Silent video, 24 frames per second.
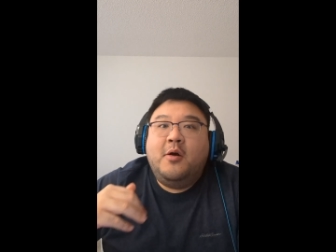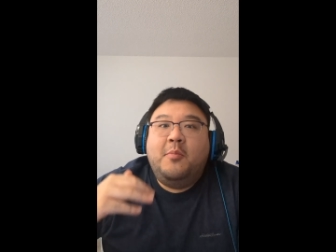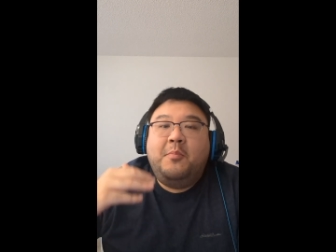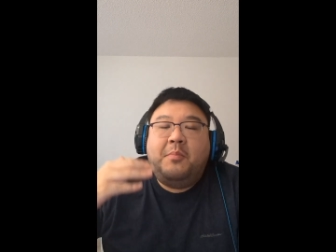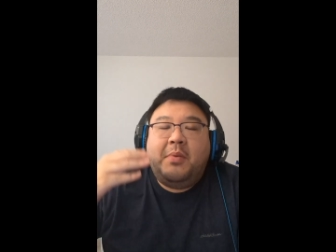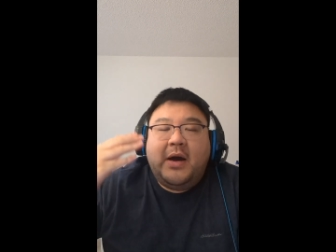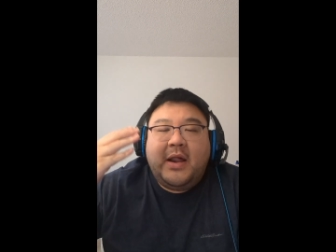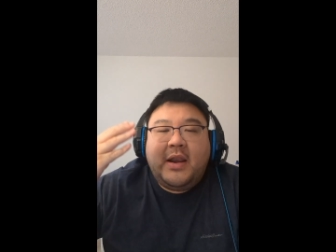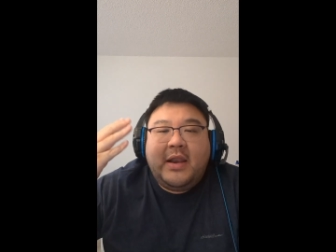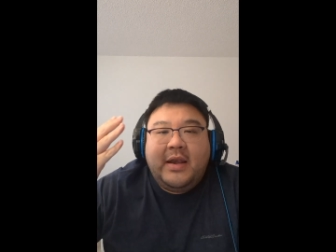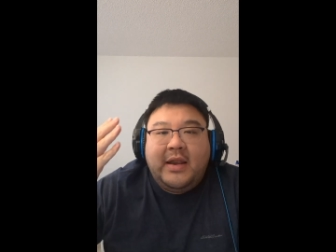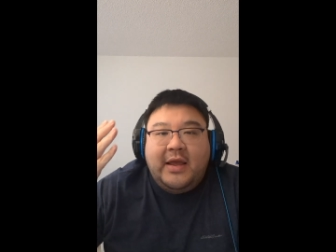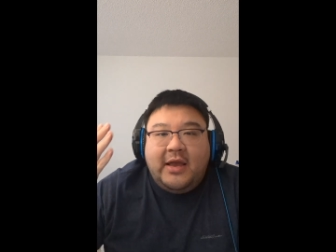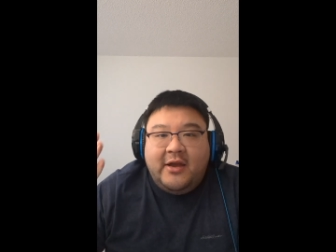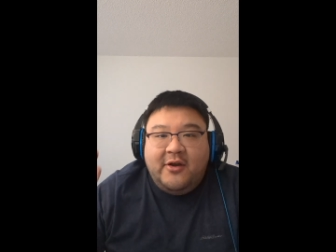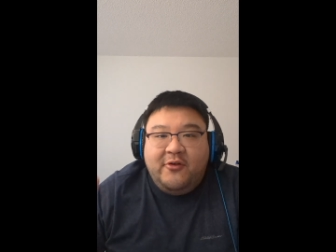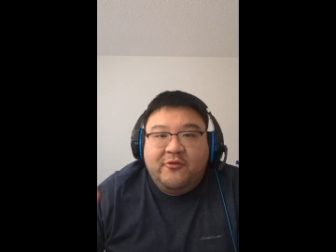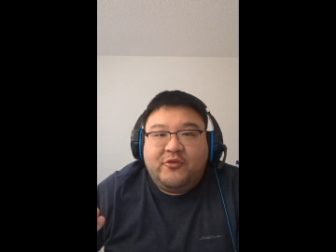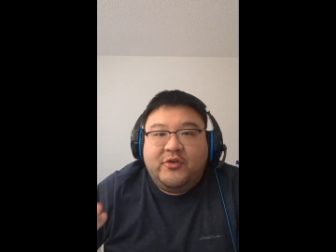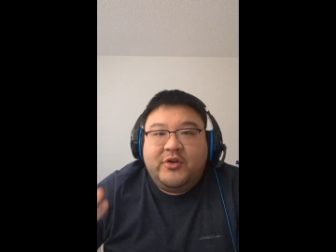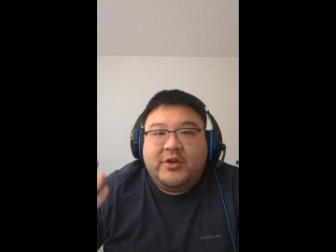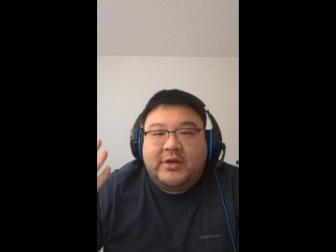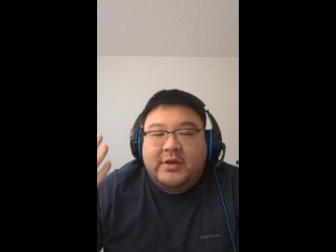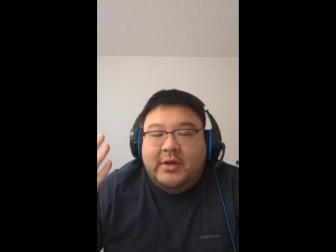But in
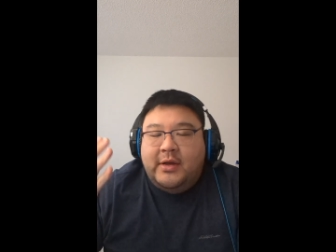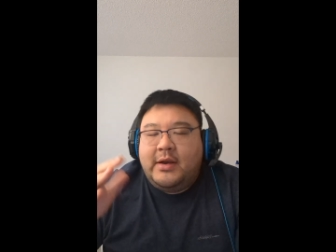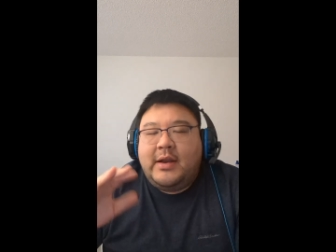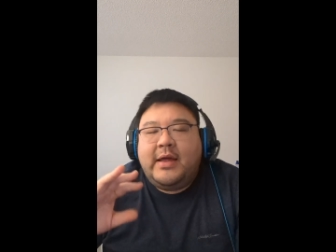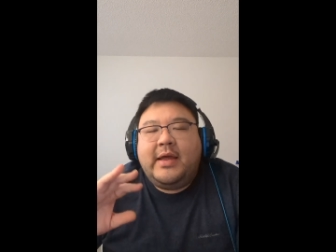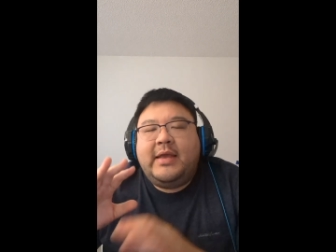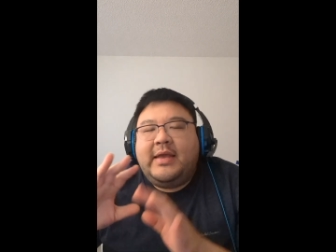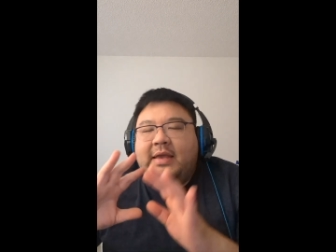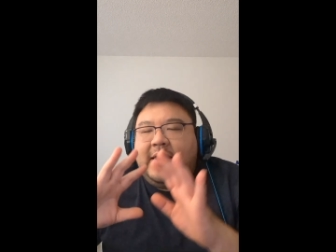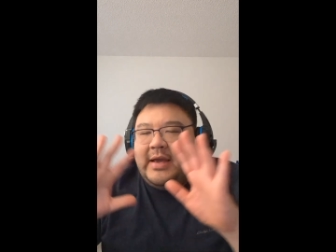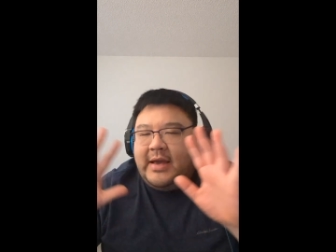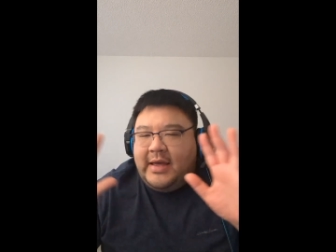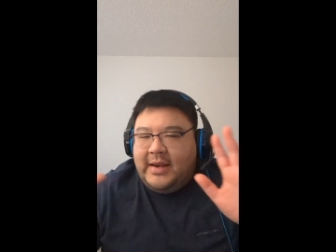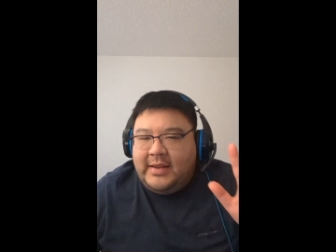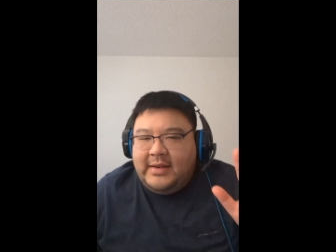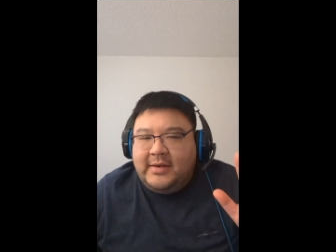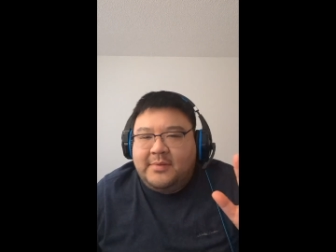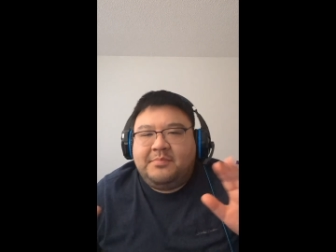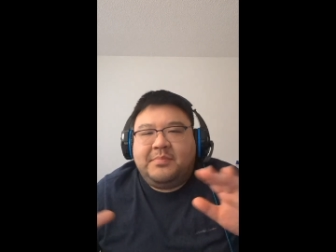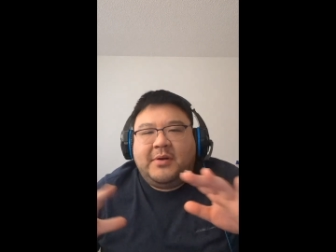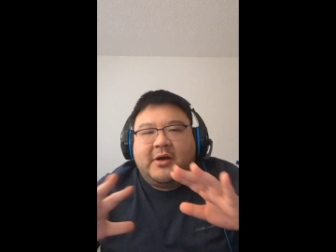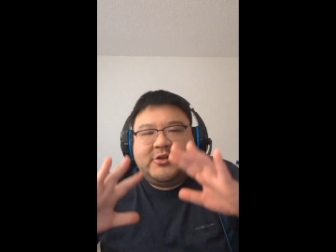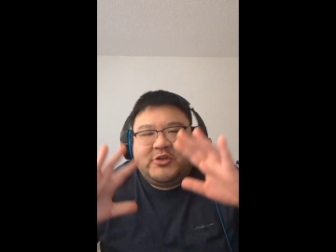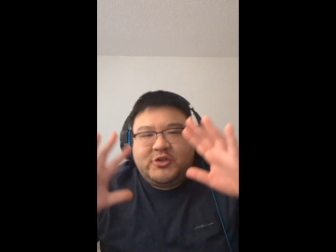every, and I get
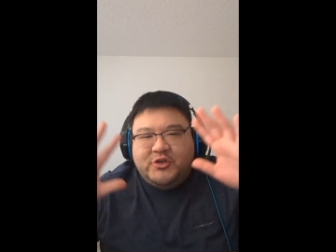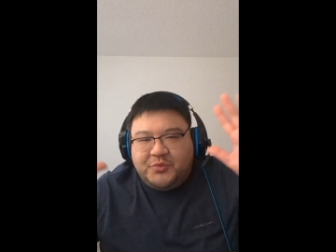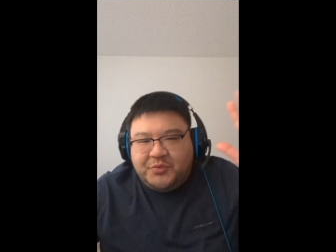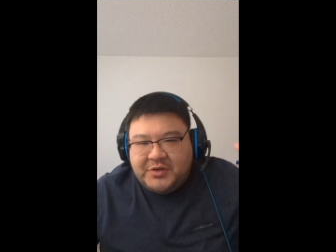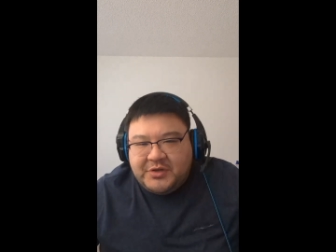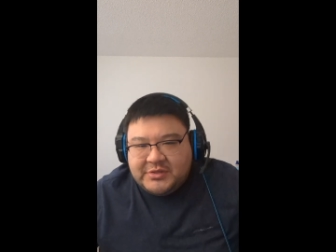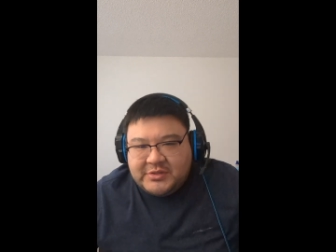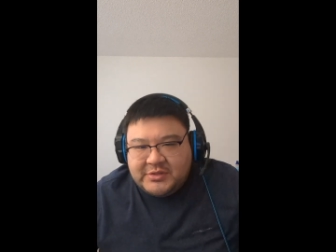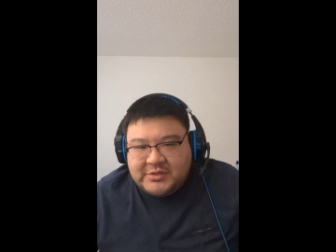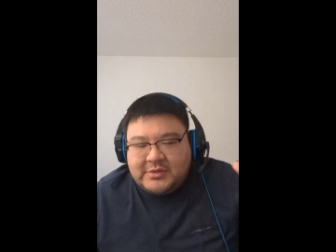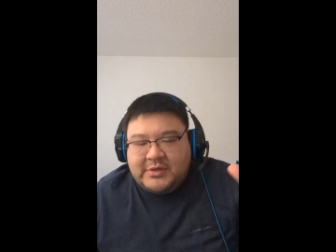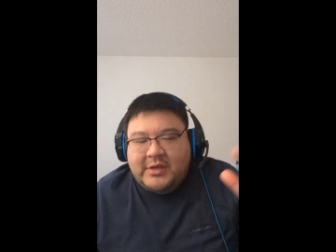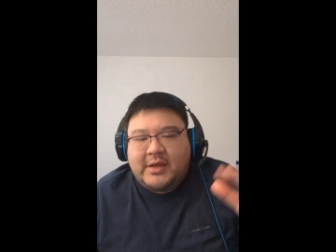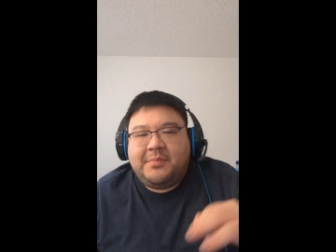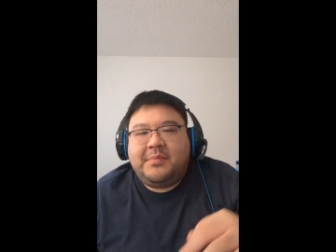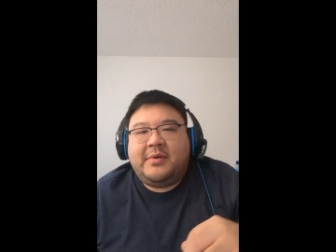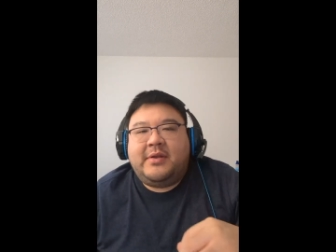it, budget reasons, okay.